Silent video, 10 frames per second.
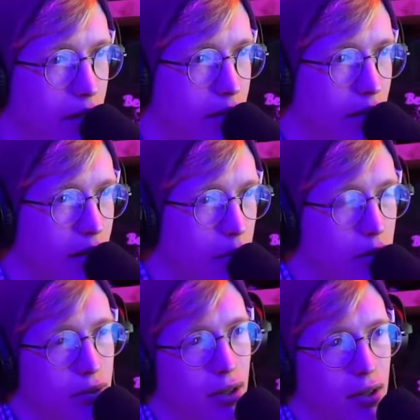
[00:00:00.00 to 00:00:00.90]
and the
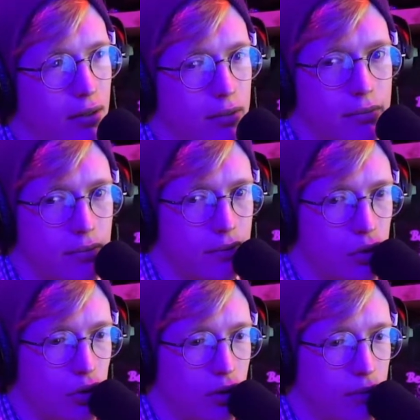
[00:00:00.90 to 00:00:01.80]
military are
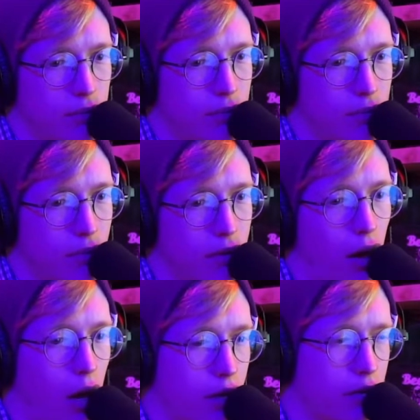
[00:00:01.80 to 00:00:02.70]
usually
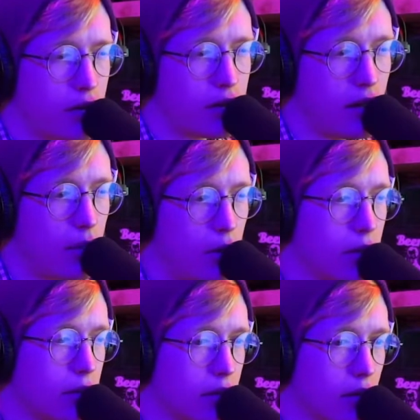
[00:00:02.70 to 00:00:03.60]
thought of as separate.
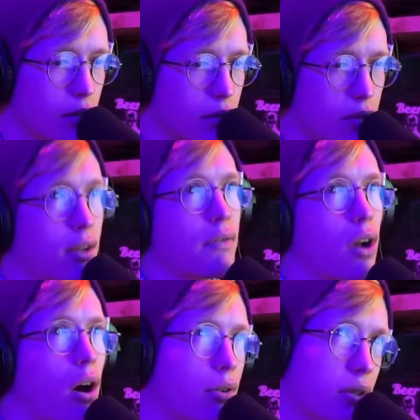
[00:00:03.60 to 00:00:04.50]
You think of
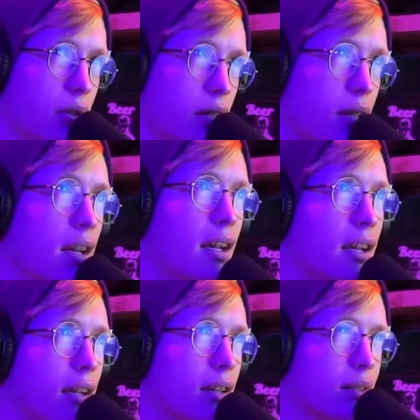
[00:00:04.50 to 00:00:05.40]
Call of Duty,
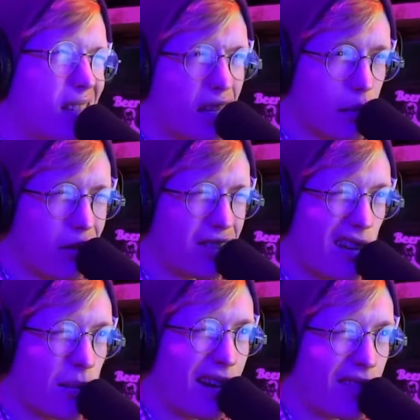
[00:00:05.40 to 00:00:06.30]
you think of the
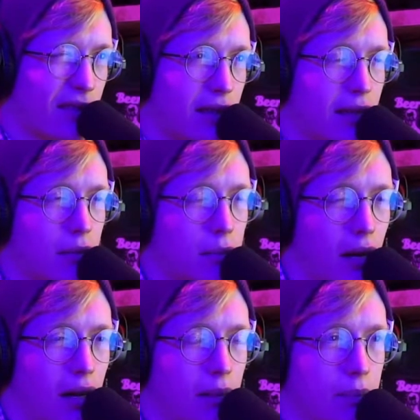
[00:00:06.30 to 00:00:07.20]
military, but not really.
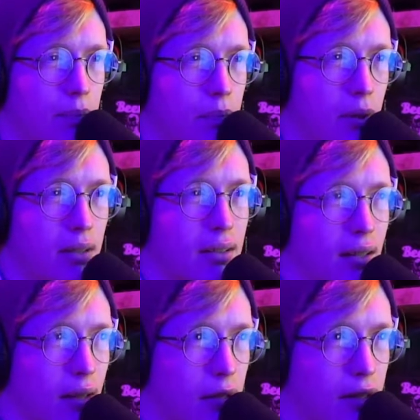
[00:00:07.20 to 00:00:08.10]
But
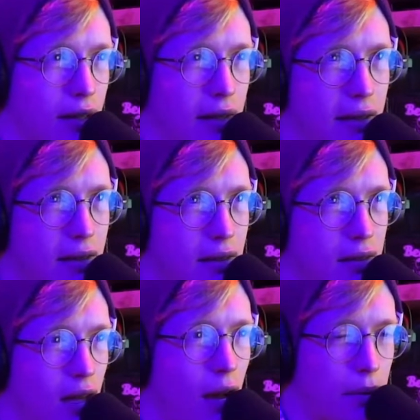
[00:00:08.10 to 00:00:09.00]
I mean, the
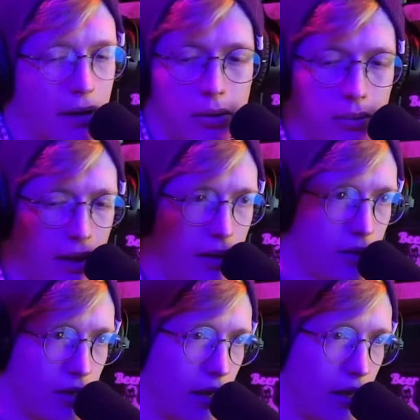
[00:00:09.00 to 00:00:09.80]
topic. Oh, hey, here's a